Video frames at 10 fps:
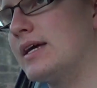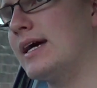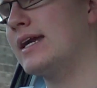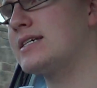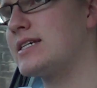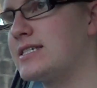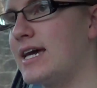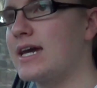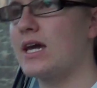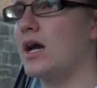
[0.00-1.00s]
And as I
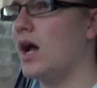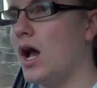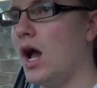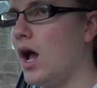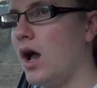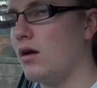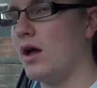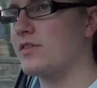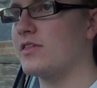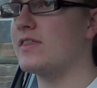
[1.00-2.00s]
say,
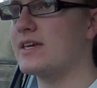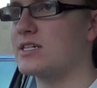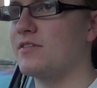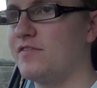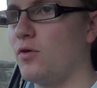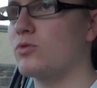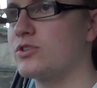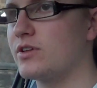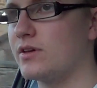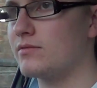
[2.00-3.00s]
other than this
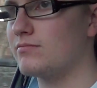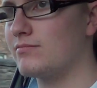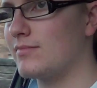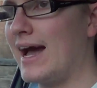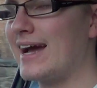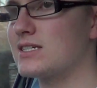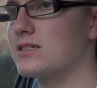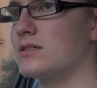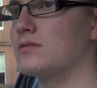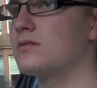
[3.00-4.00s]
unfortunate
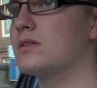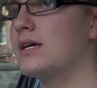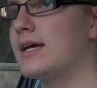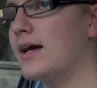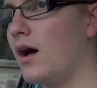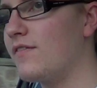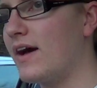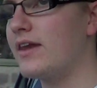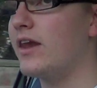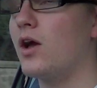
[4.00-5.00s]
accident, I've
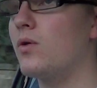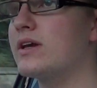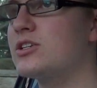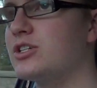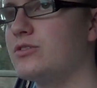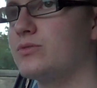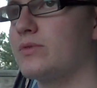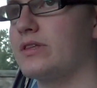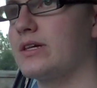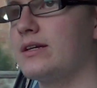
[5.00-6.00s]
had no issues
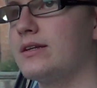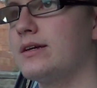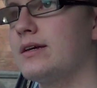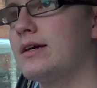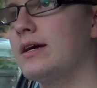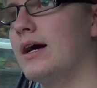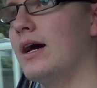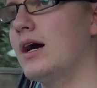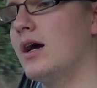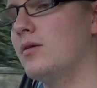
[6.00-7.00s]
with it.
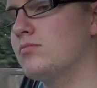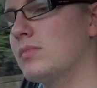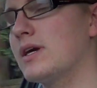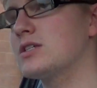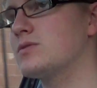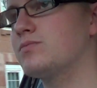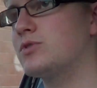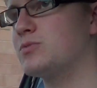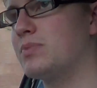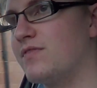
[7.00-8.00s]
It's
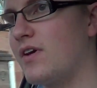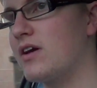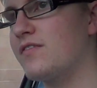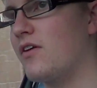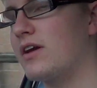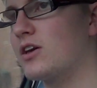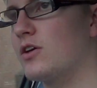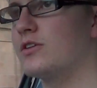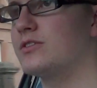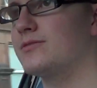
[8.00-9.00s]
just been very, very
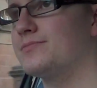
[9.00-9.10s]
good.